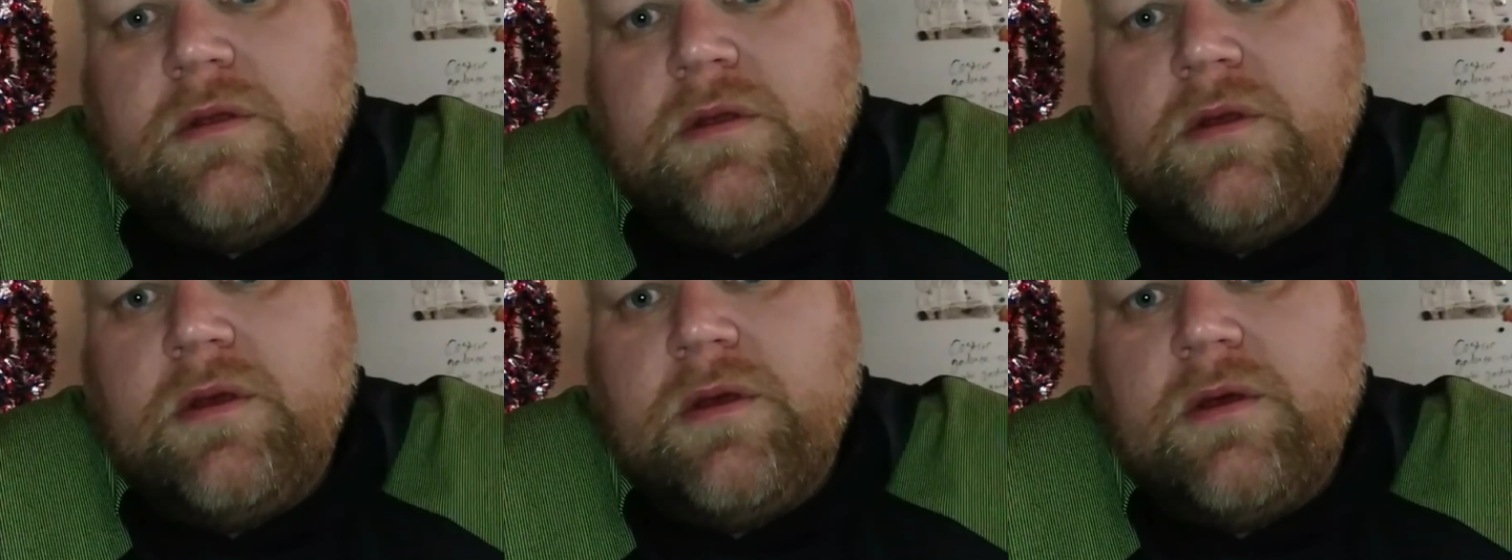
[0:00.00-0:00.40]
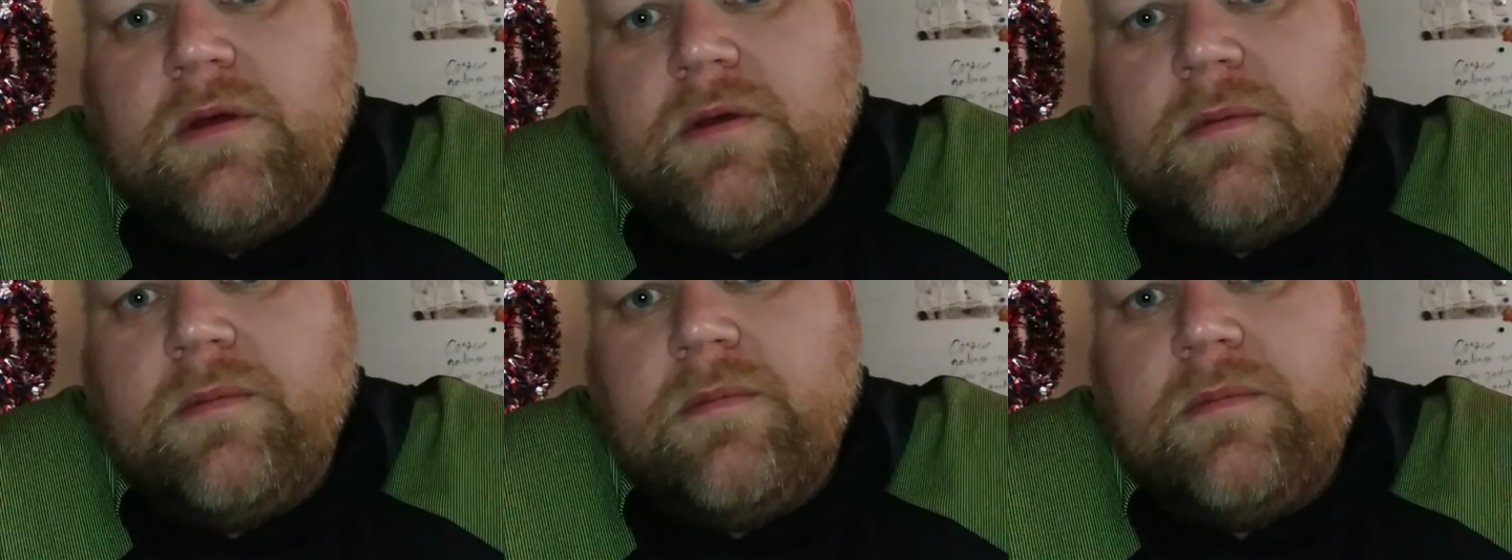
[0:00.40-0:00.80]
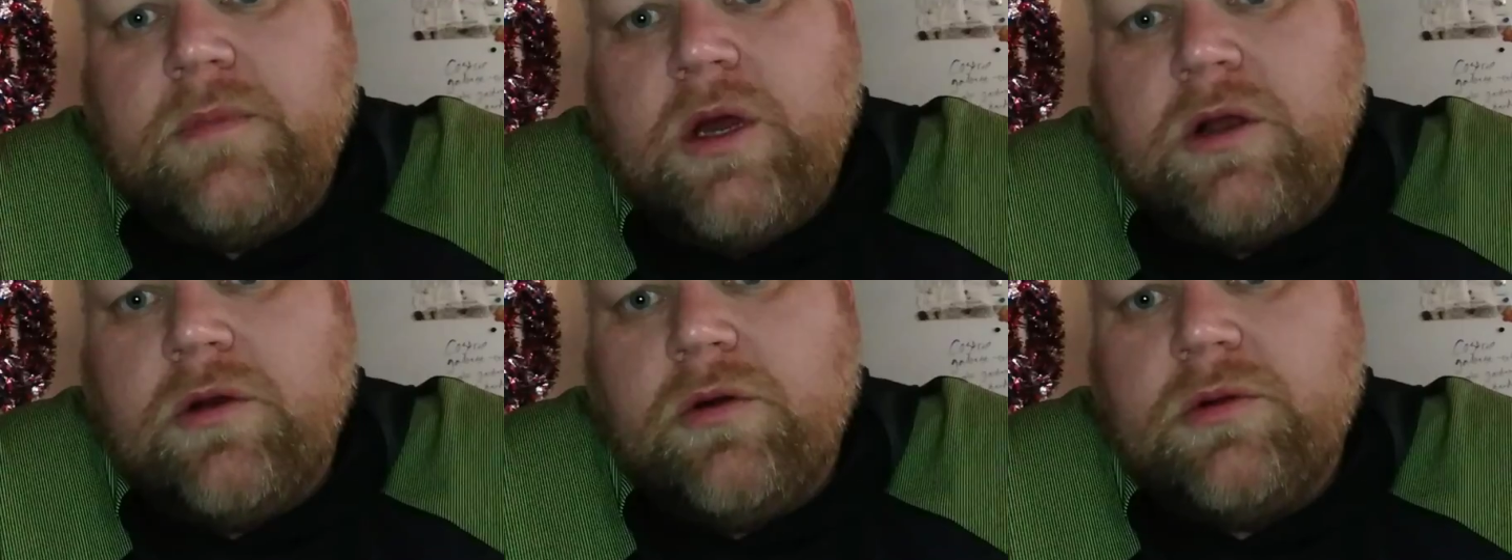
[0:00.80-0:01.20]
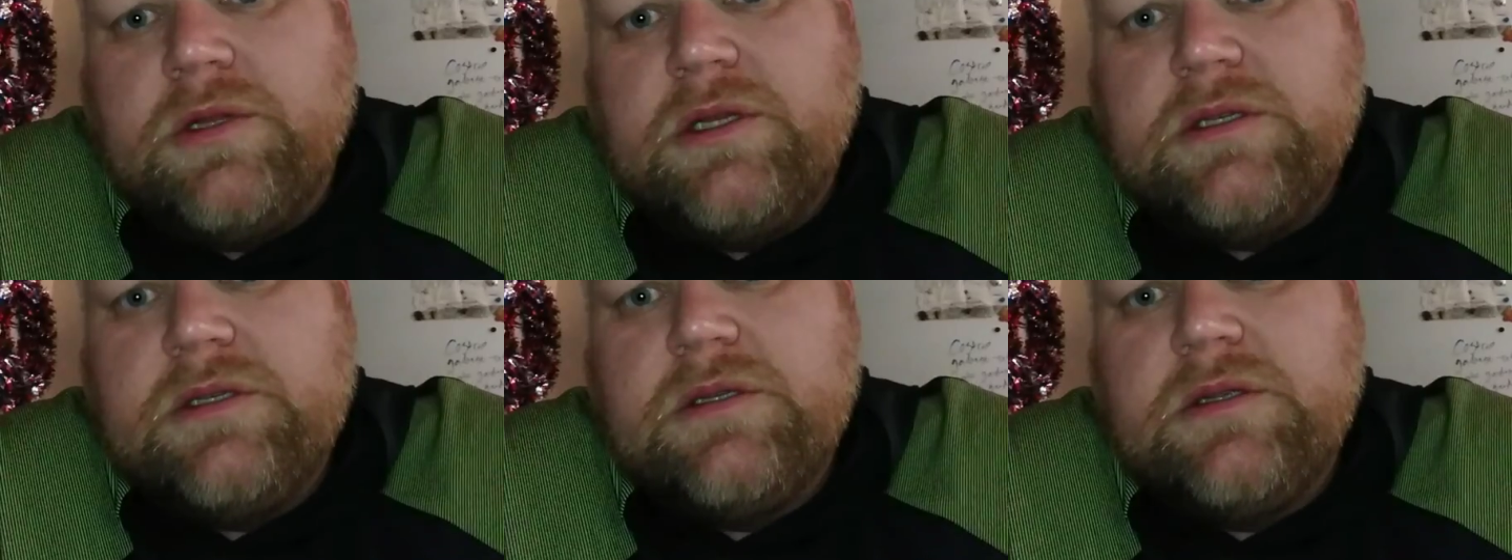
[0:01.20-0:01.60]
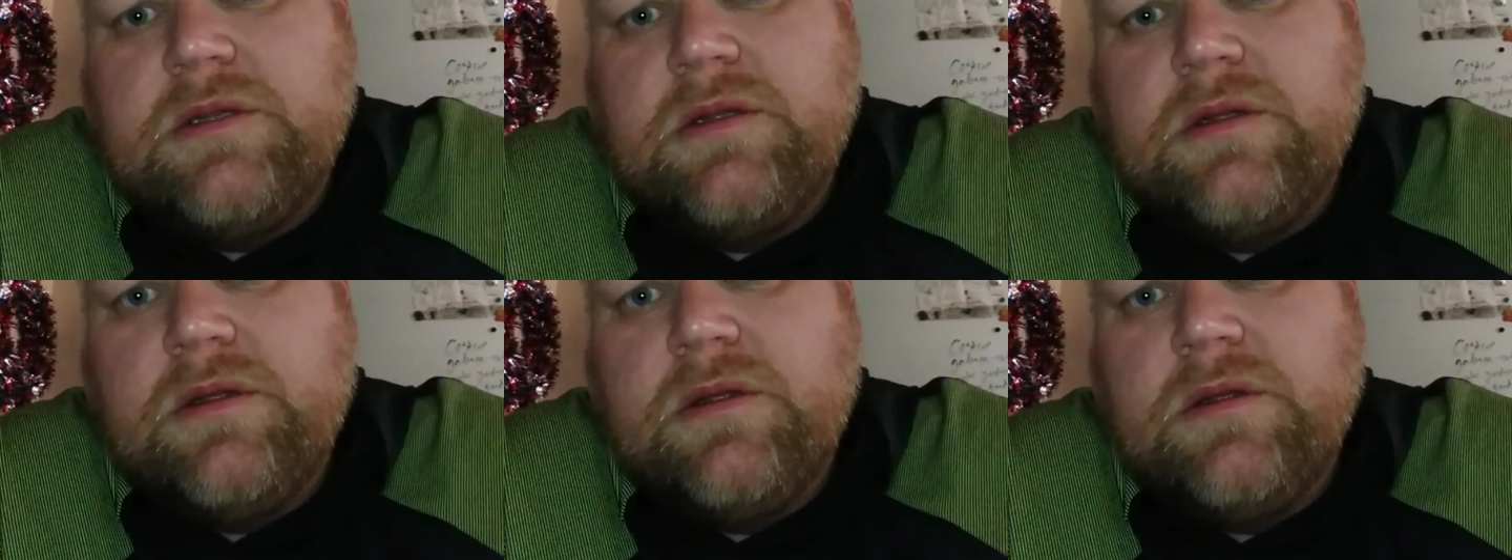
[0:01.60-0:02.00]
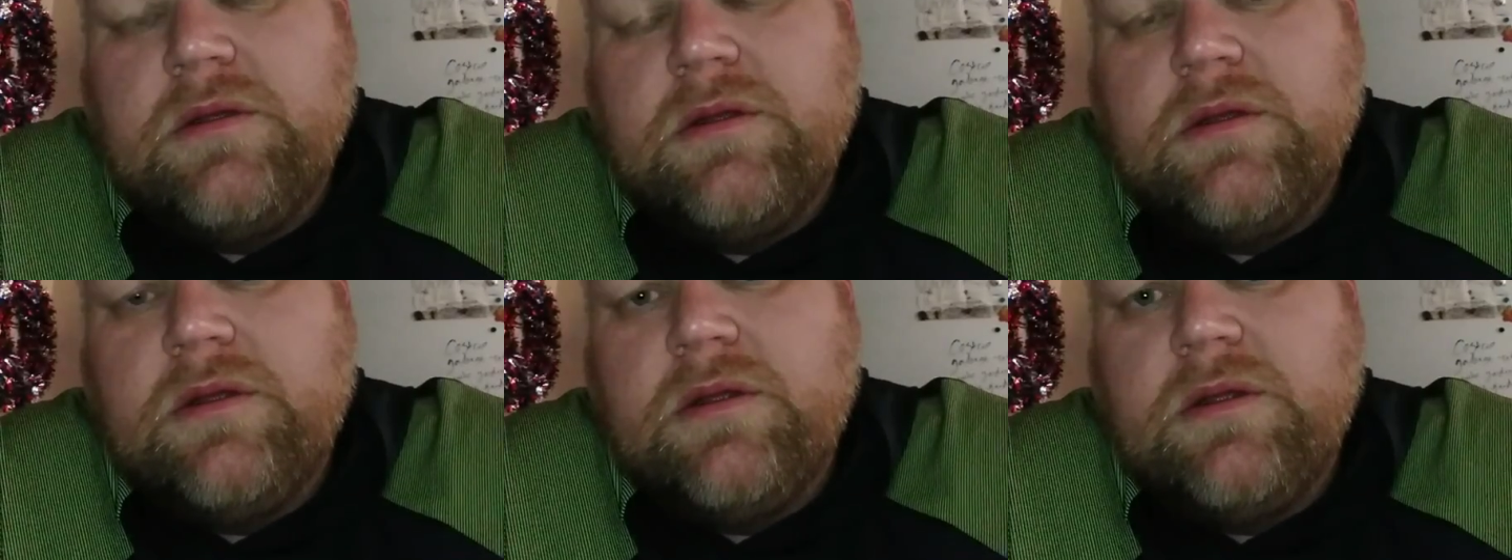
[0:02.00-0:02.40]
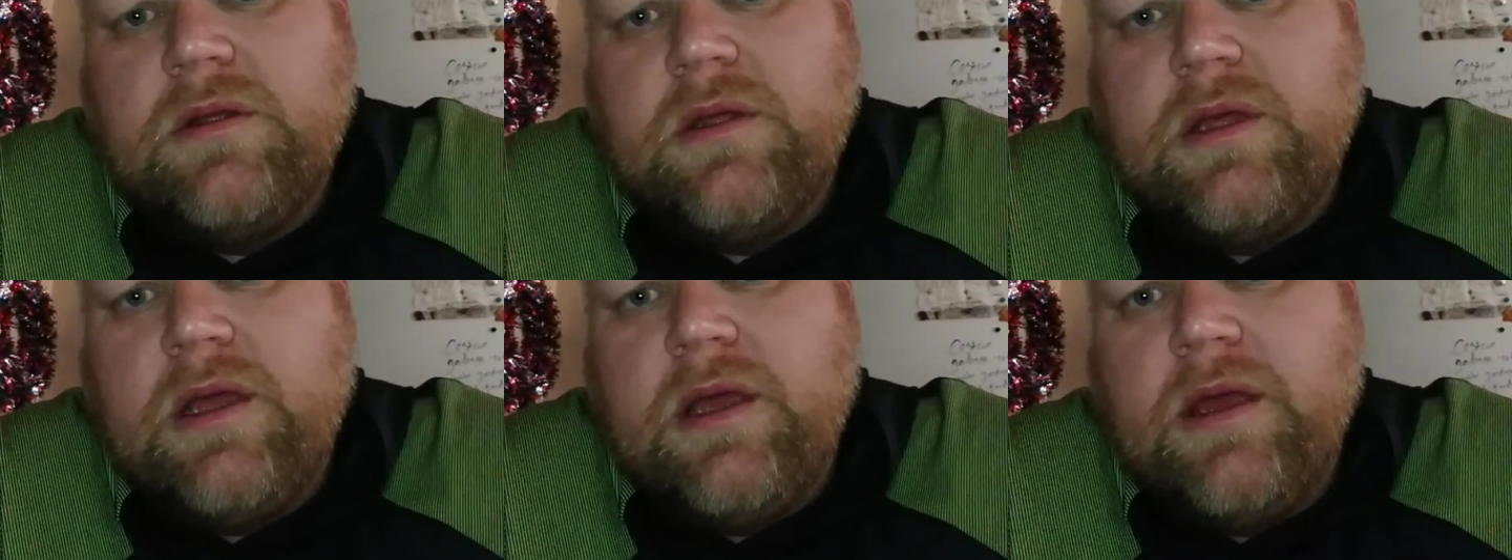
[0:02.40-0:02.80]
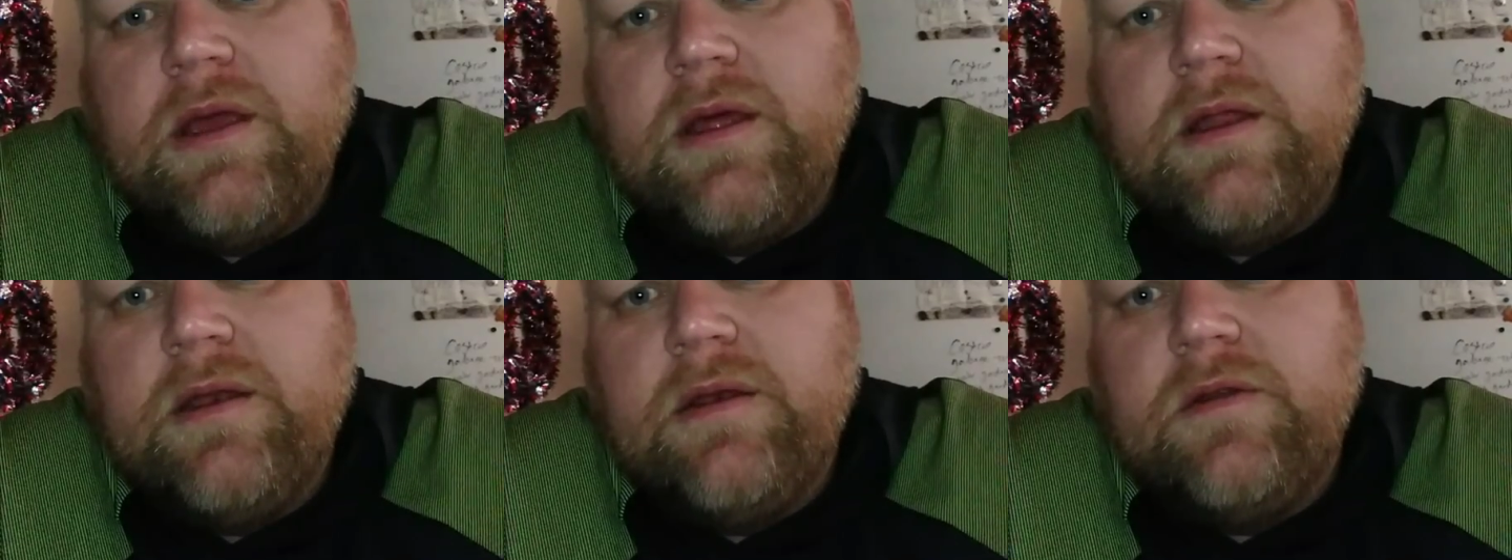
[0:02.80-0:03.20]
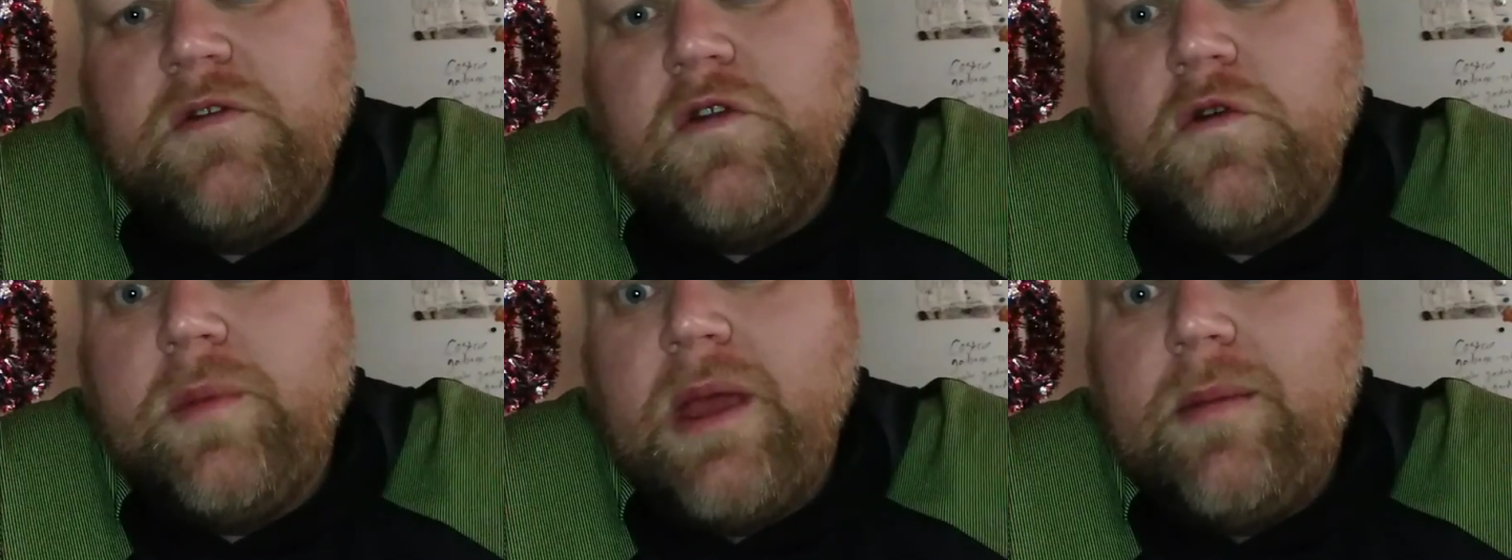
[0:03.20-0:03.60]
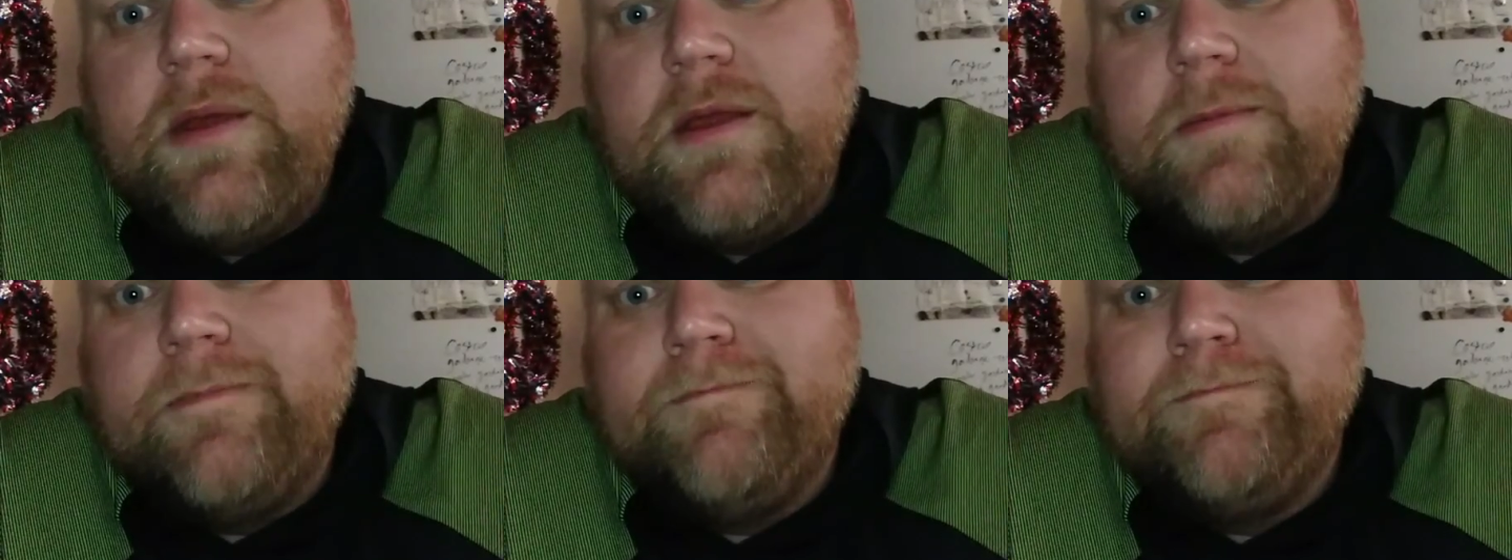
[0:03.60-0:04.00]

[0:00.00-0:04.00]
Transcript: um, our oldest and new baby,